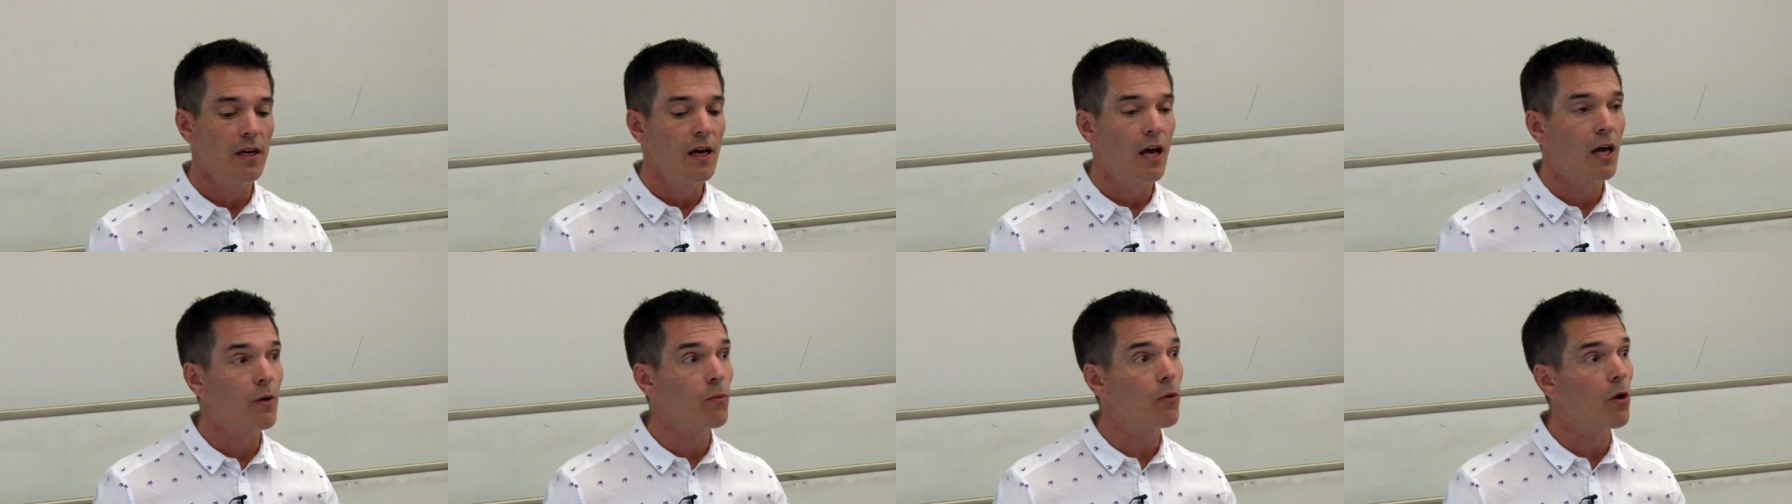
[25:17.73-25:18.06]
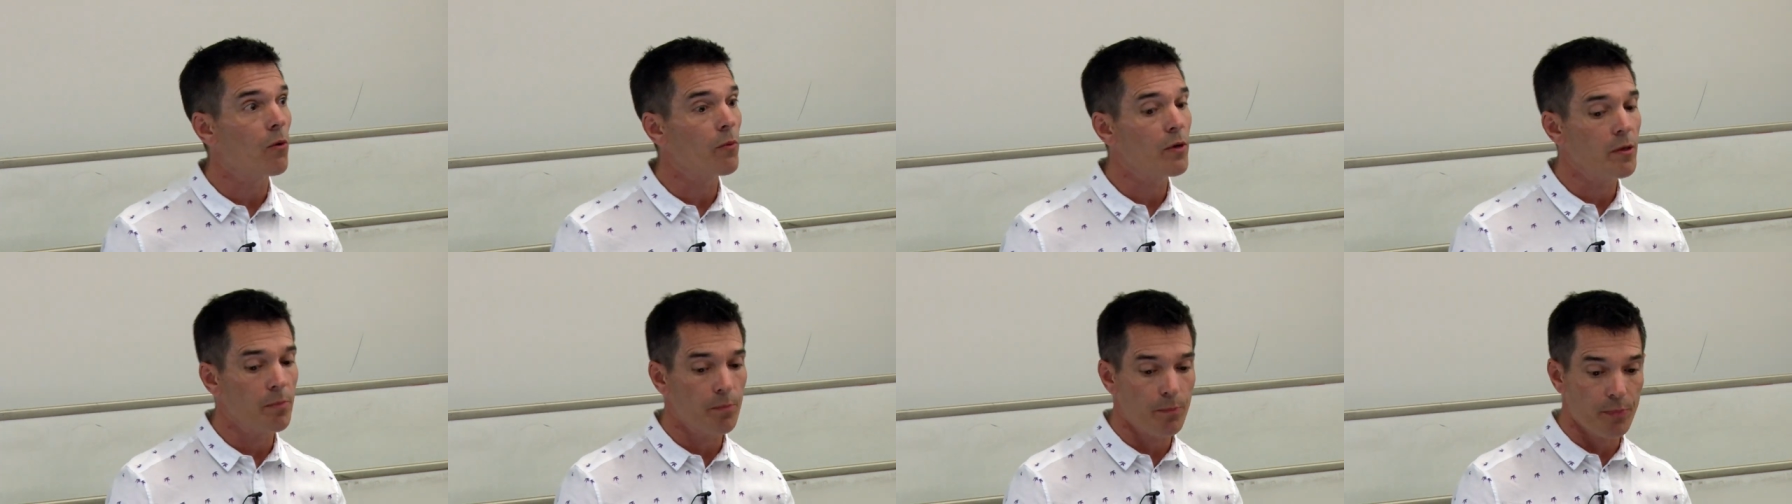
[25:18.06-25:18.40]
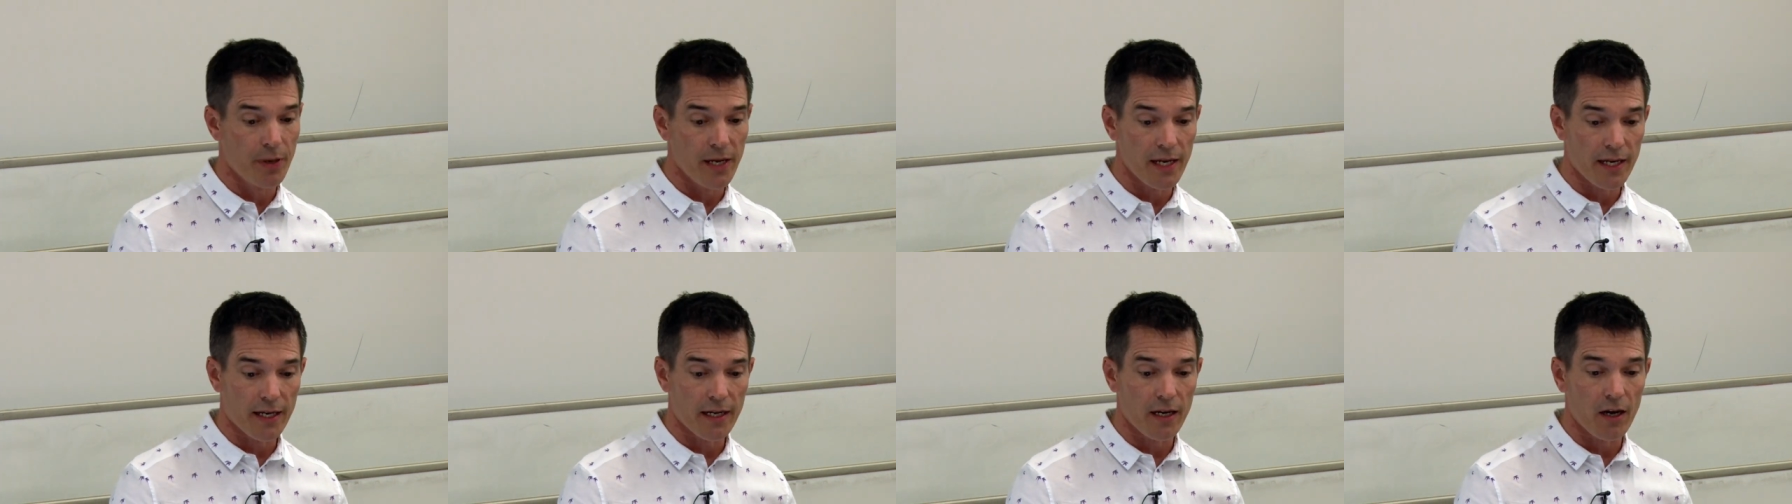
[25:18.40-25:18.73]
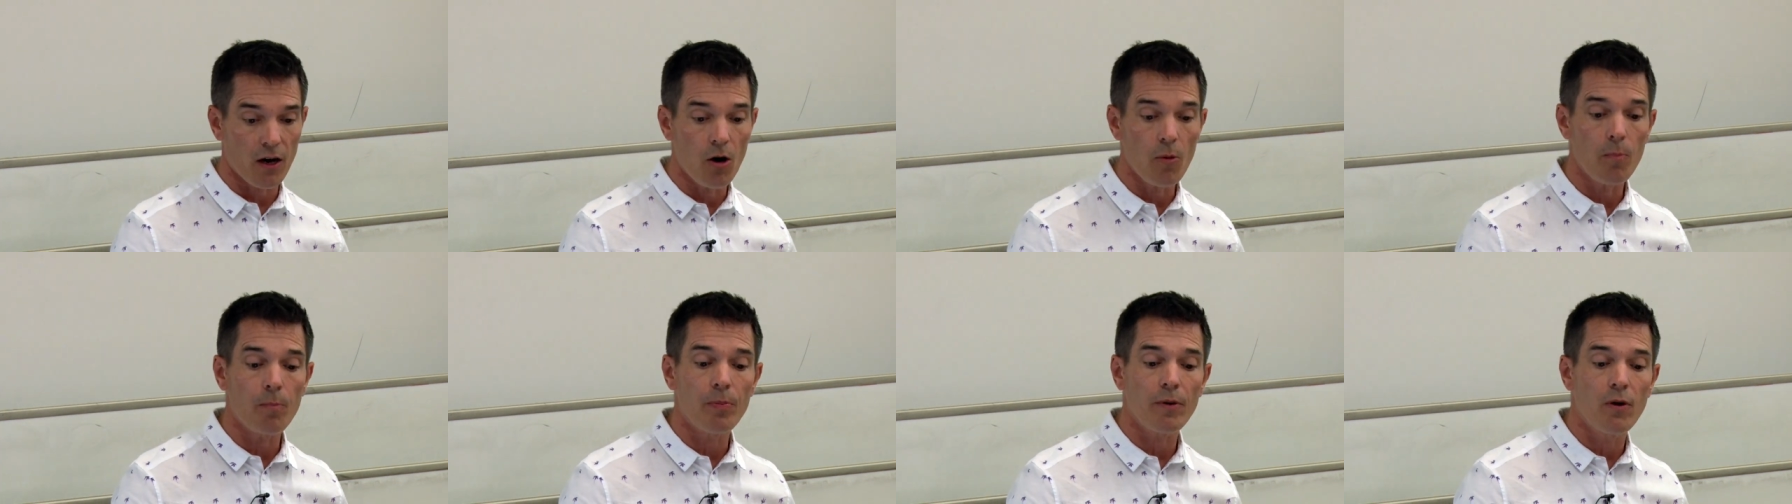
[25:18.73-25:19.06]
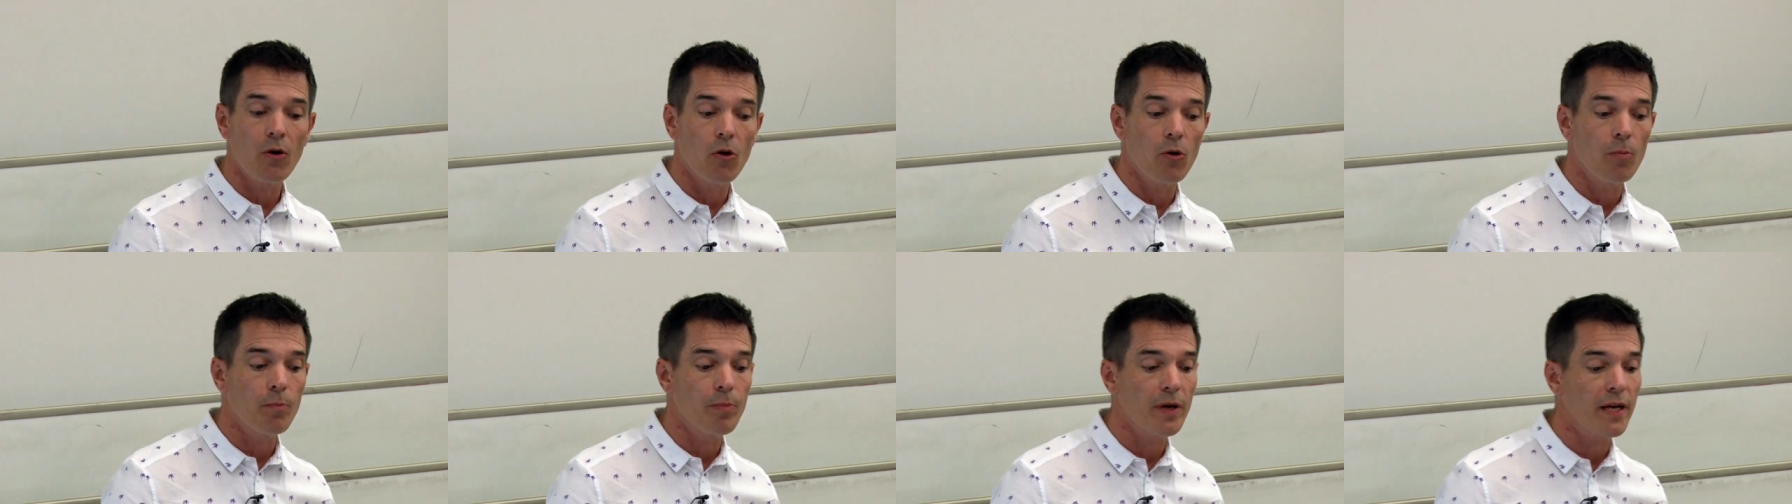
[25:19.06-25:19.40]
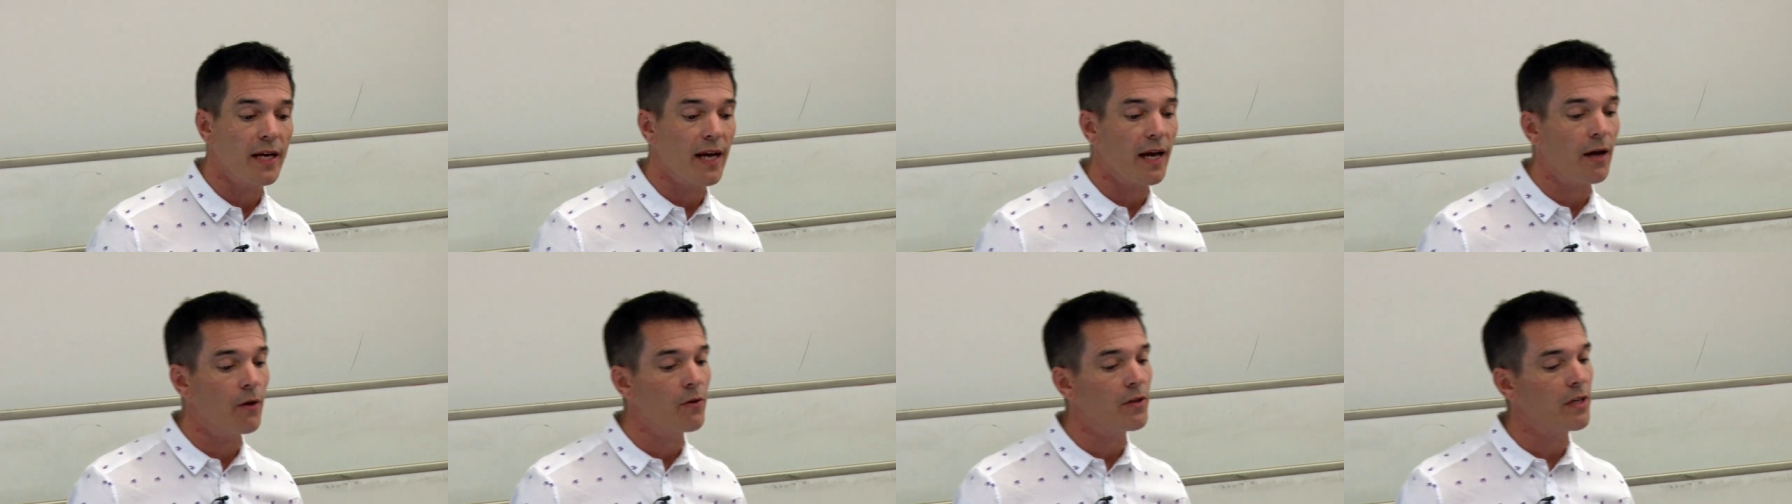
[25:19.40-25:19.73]
and what we pick up or
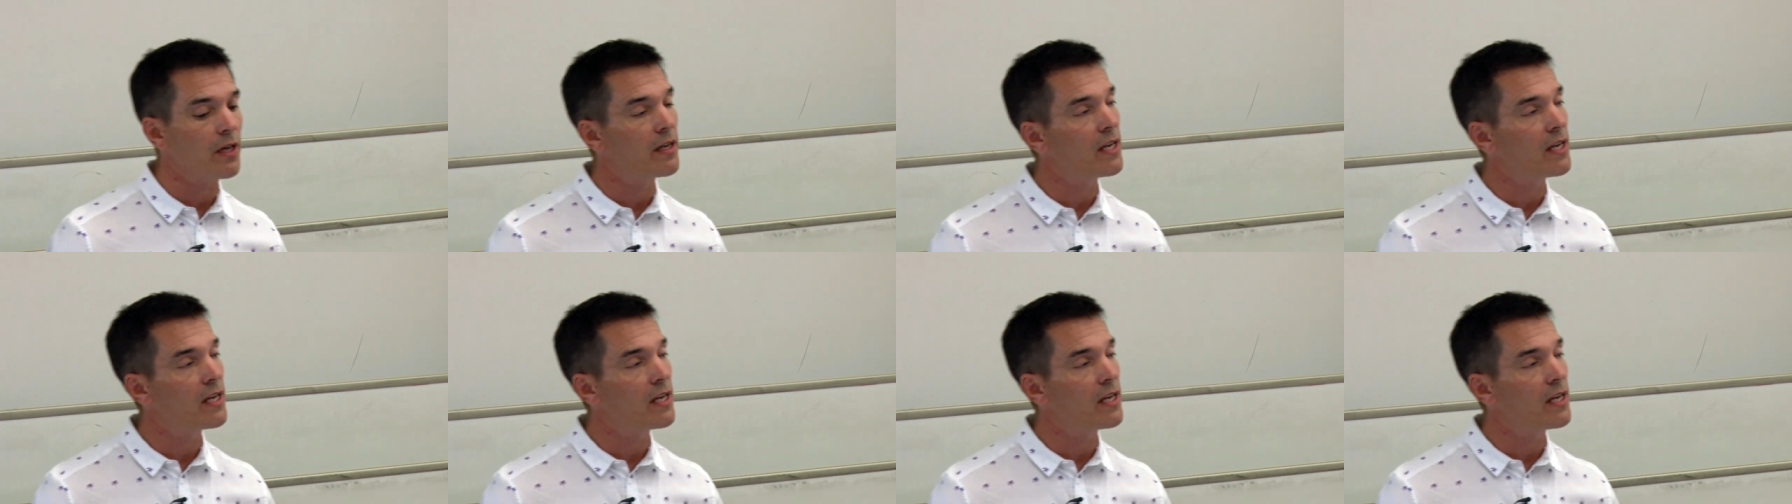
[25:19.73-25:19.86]
pick out